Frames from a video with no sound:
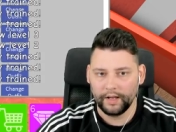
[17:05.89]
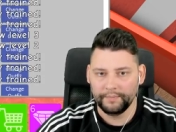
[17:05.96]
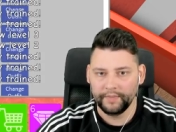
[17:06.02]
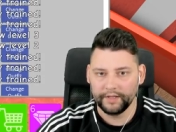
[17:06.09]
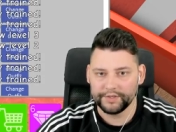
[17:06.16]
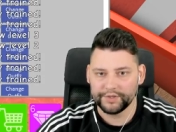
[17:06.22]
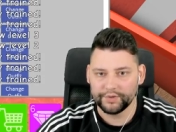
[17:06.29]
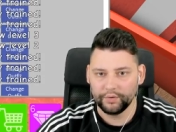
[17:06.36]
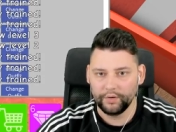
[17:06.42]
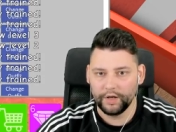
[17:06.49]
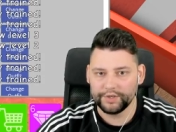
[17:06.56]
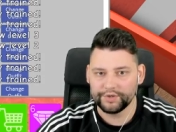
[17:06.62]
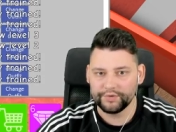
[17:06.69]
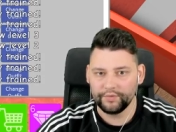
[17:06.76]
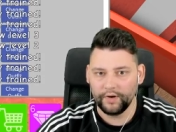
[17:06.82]
I'm not sure.
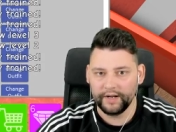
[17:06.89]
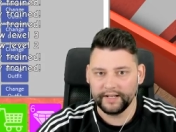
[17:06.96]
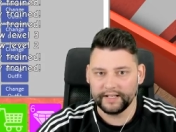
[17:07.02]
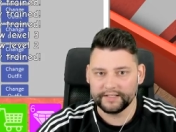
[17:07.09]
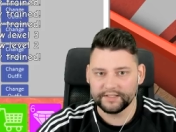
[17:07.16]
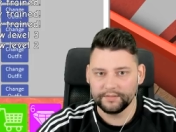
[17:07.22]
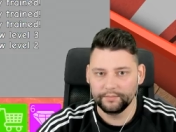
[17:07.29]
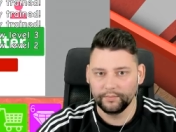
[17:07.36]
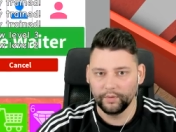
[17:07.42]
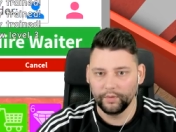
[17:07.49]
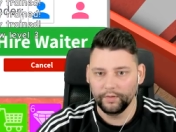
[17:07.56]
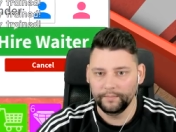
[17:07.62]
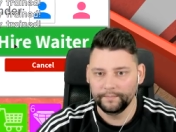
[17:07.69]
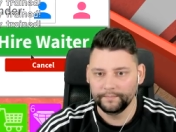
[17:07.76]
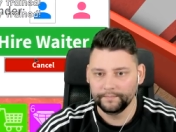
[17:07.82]
I'll try and get some
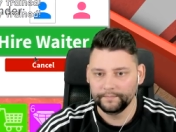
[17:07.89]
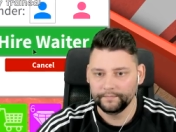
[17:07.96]
more.